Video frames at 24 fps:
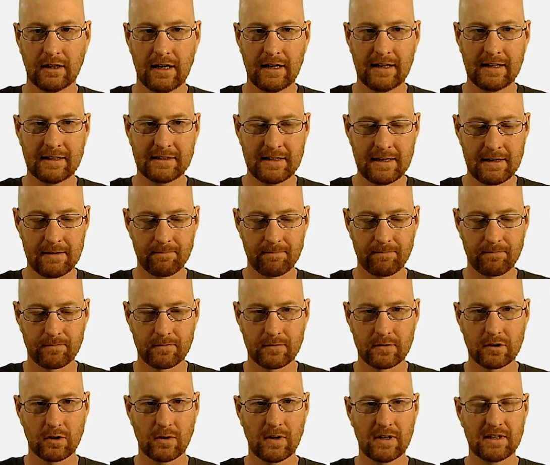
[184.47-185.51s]
And that's it.
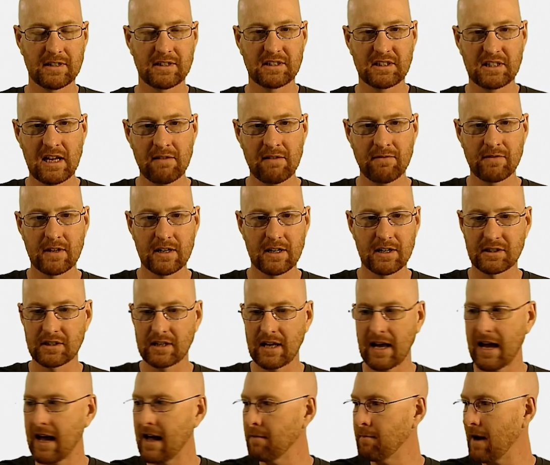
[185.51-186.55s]
Go ahead and save this,
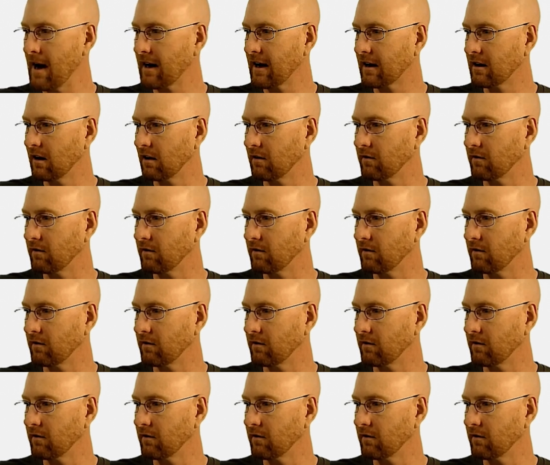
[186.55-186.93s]
head back